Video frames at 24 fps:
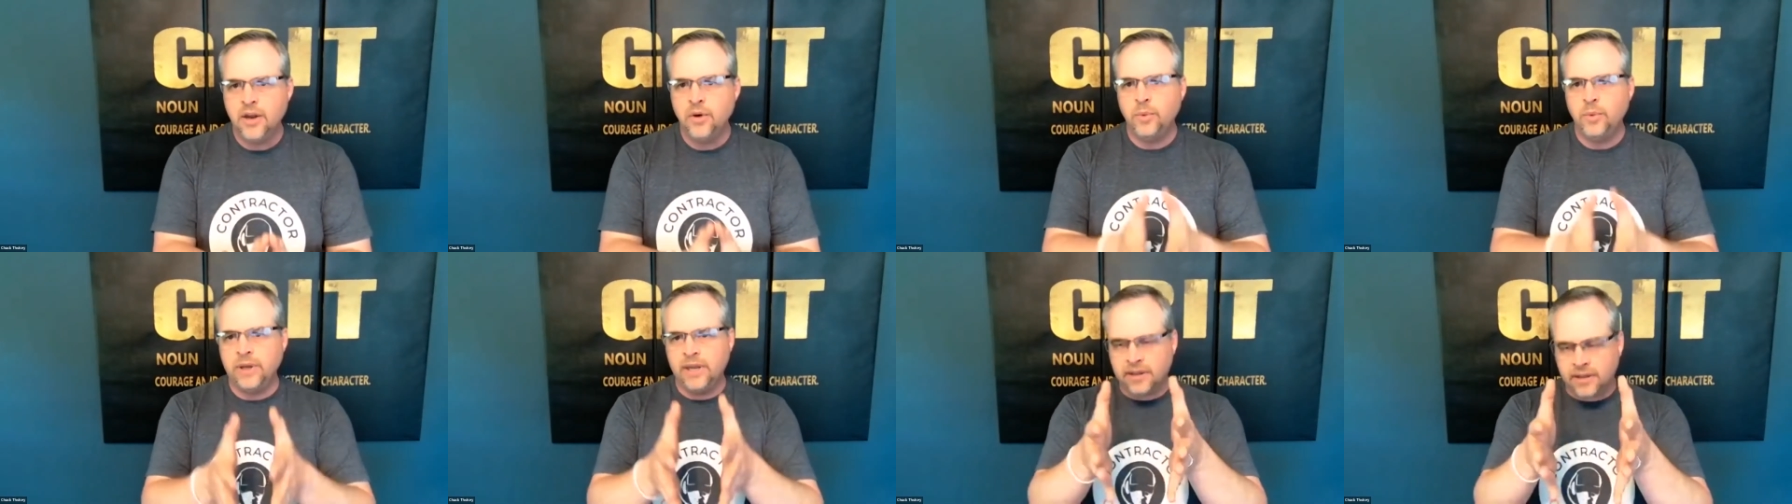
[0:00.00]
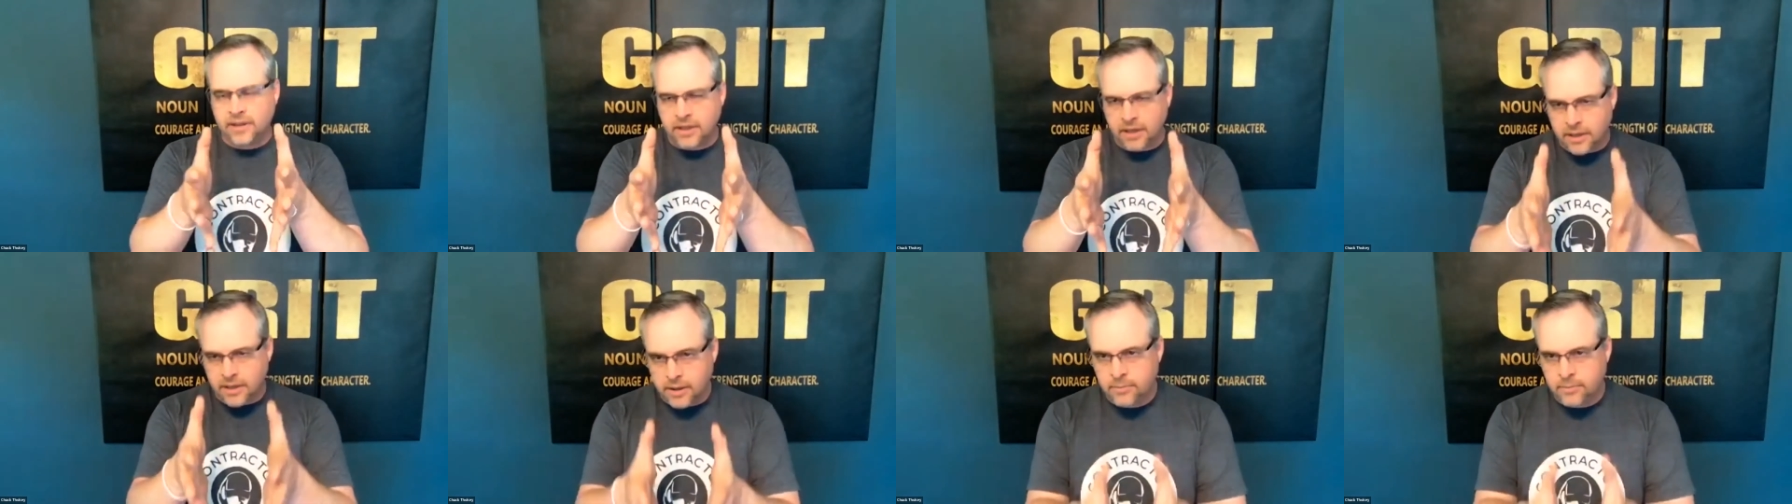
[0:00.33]
we
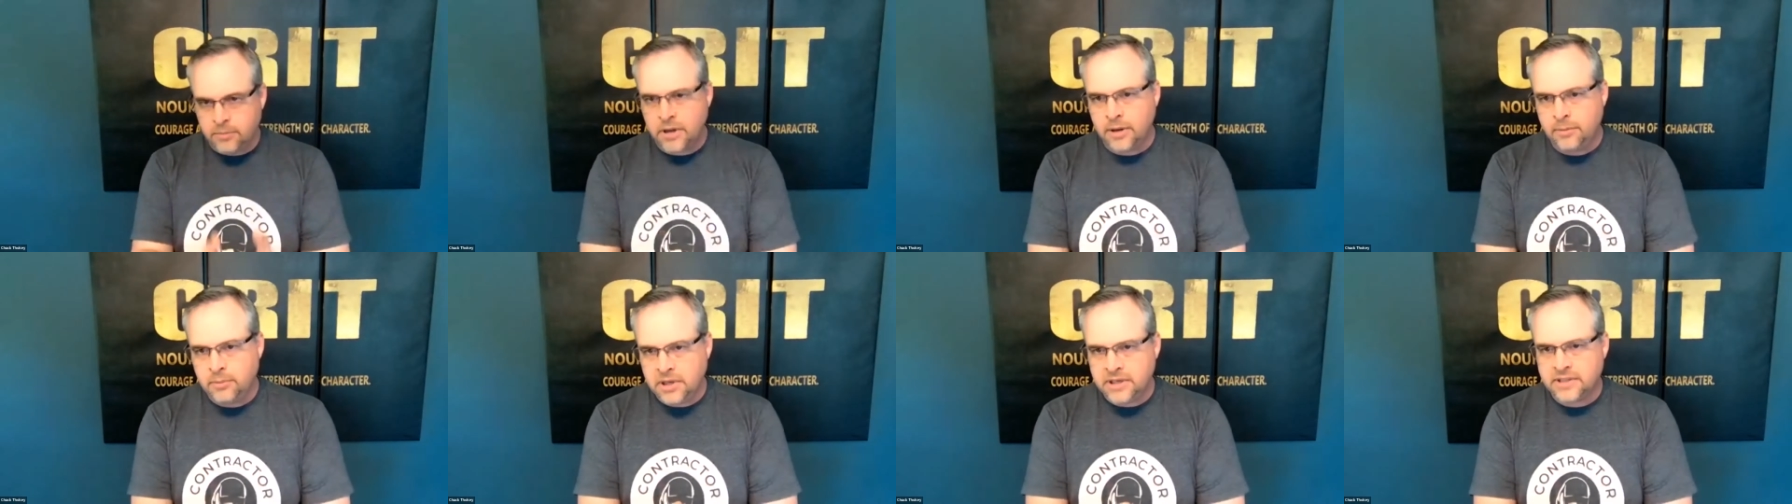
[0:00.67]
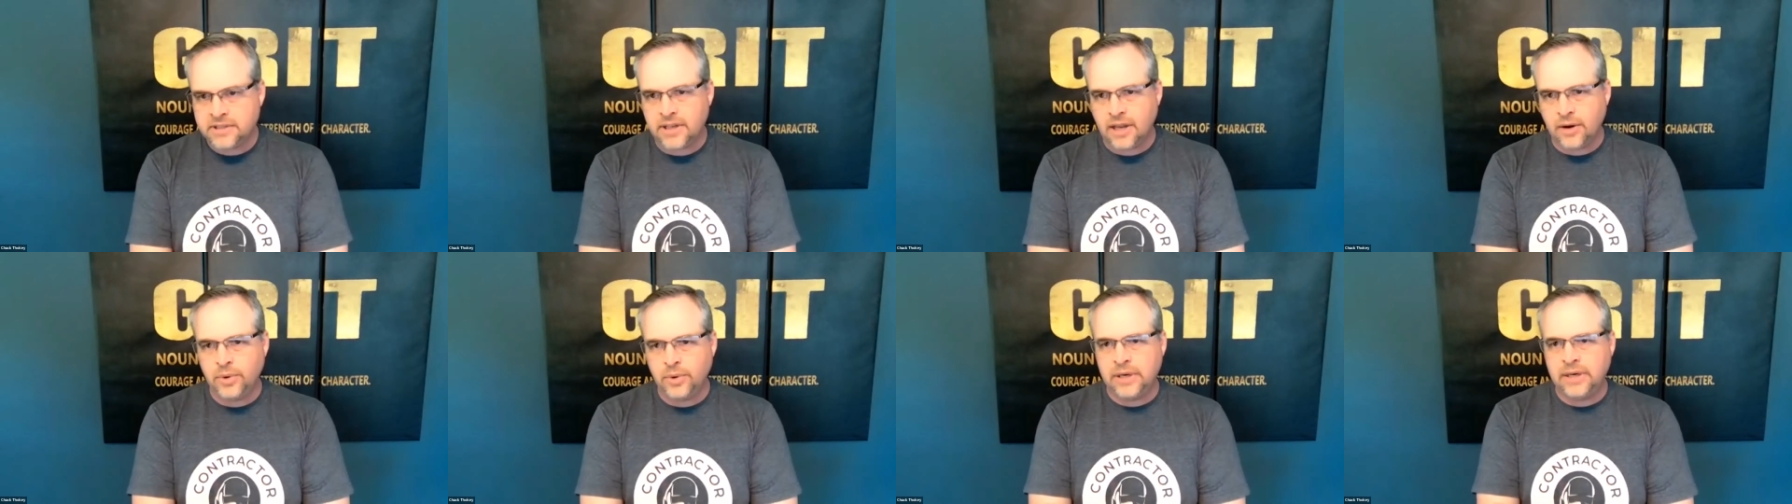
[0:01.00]
get the
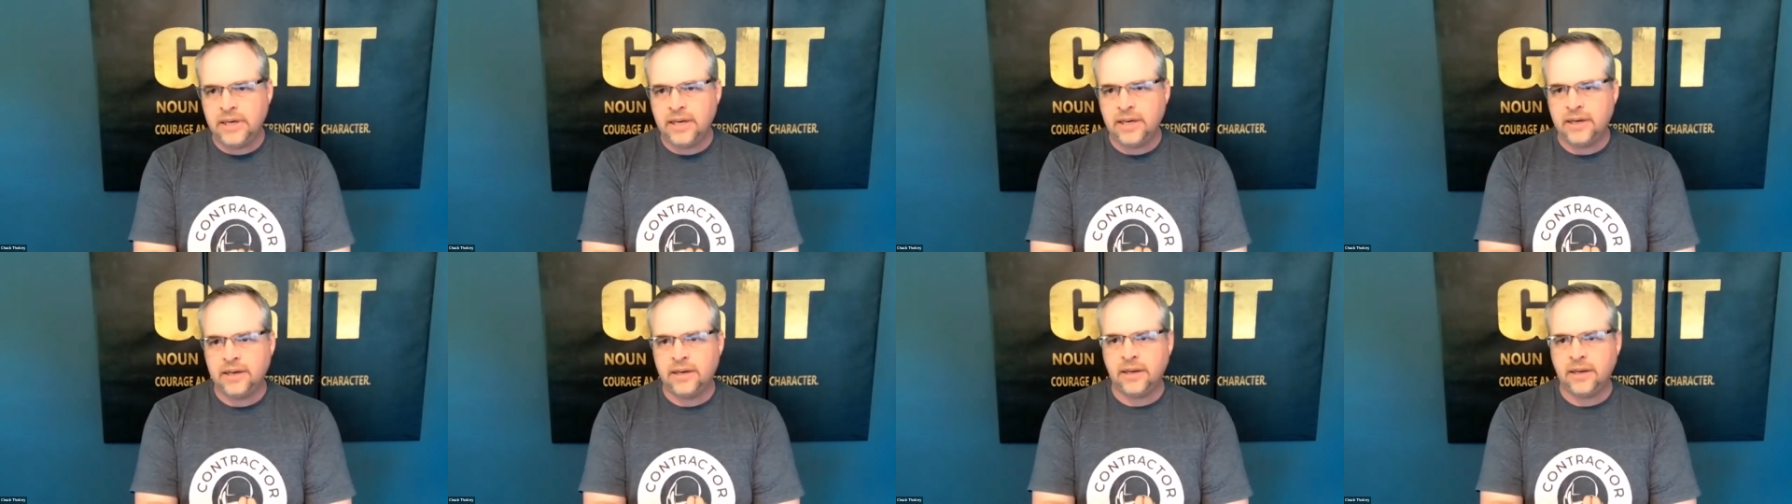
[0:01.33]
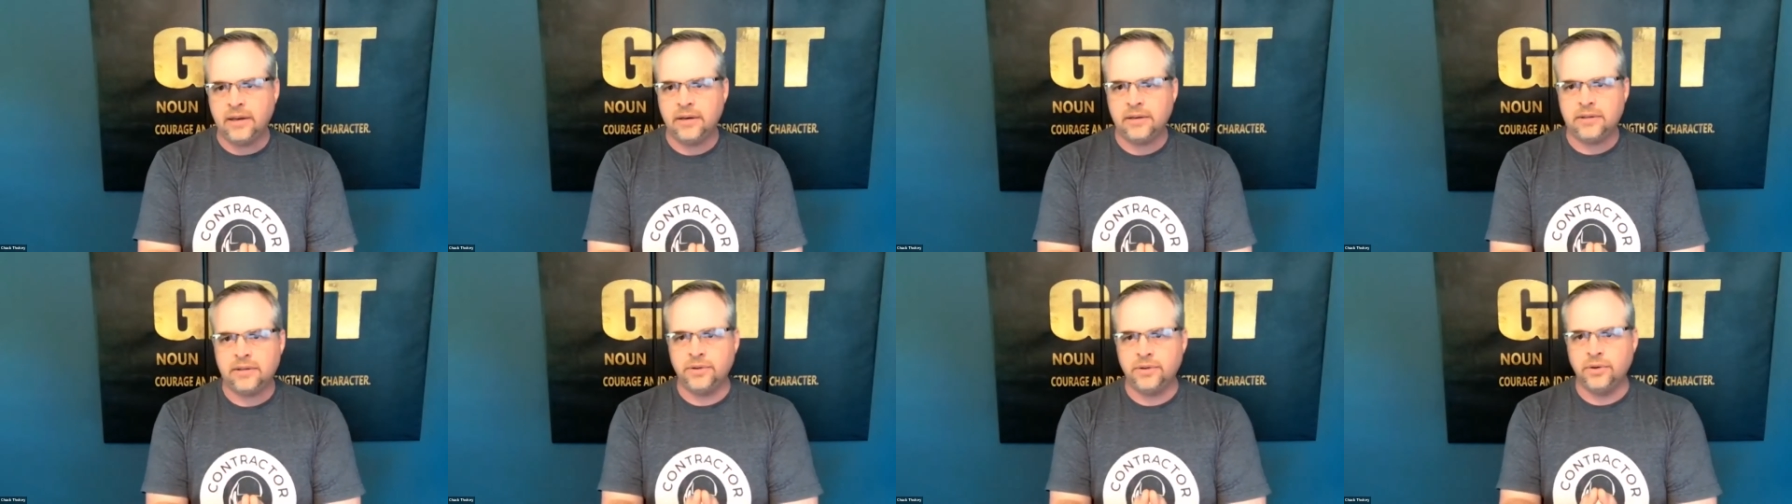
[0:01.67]
commitments that we
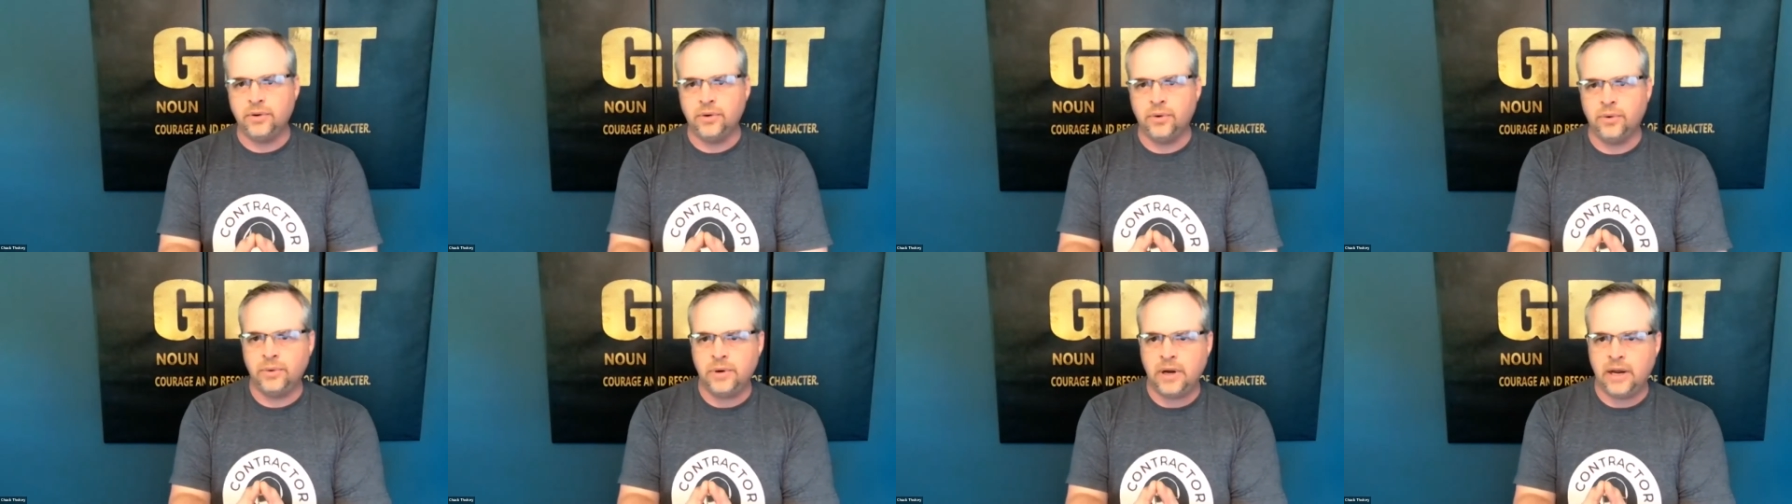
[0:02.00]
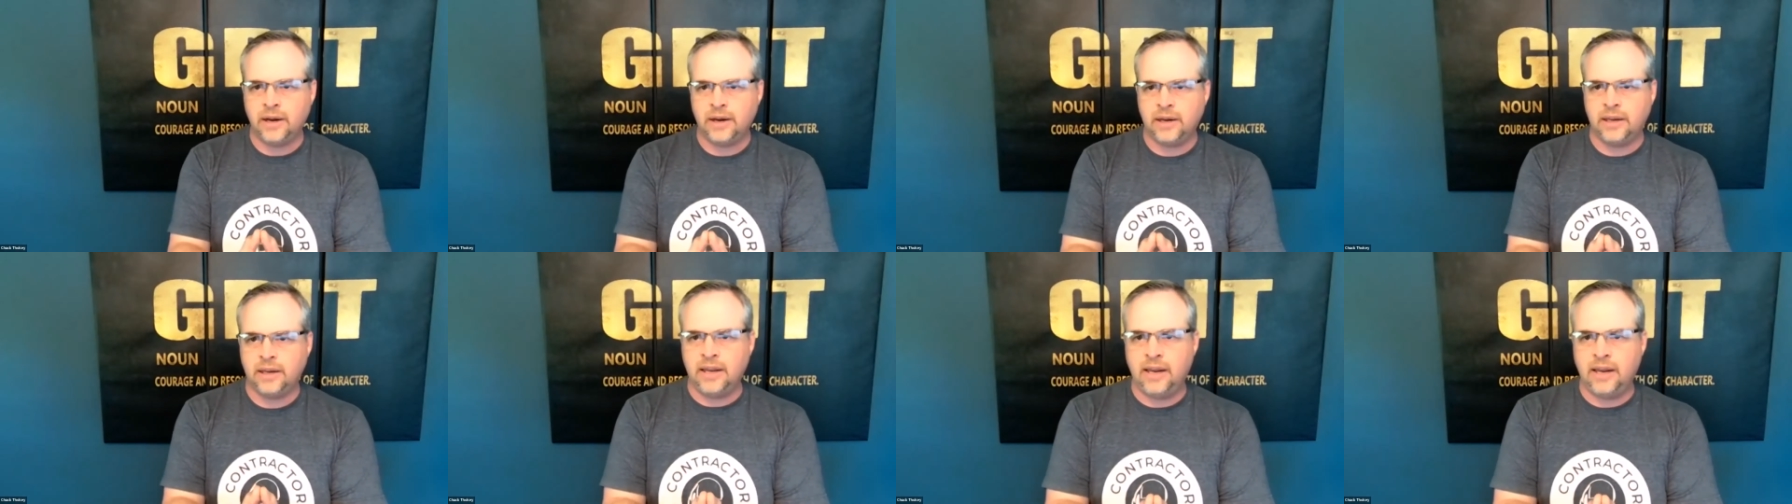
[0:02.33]
need
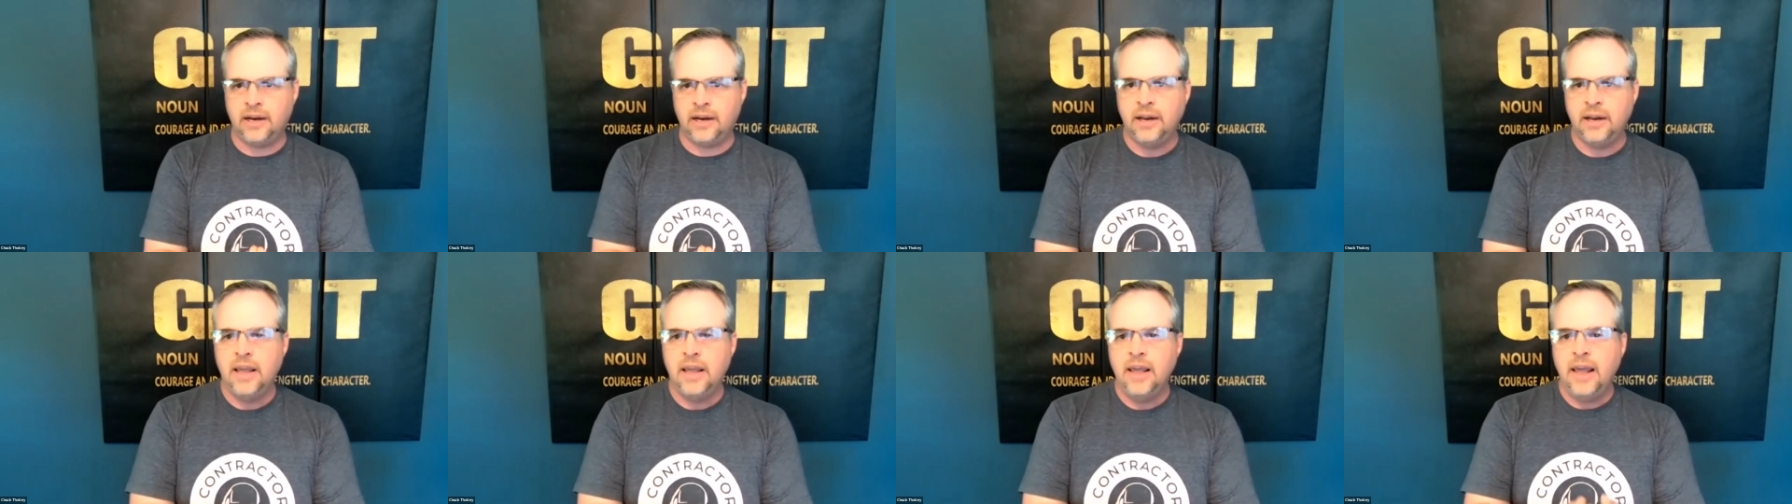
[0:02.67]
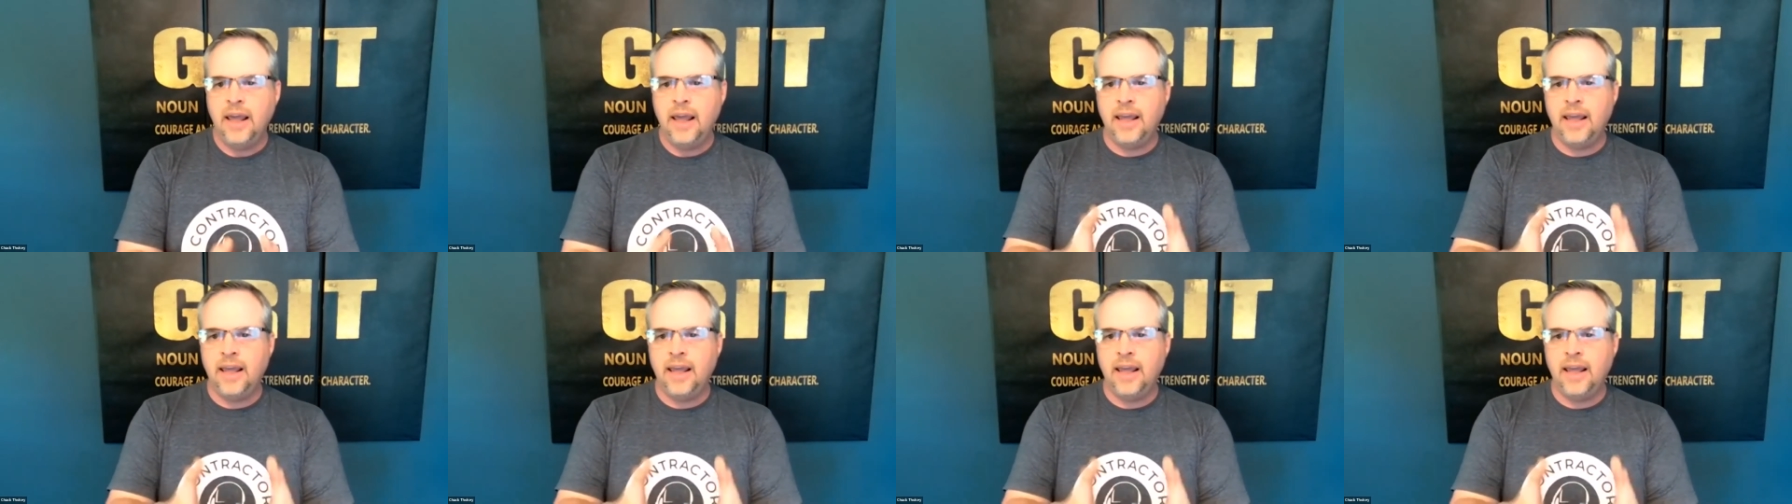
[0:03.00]
to get,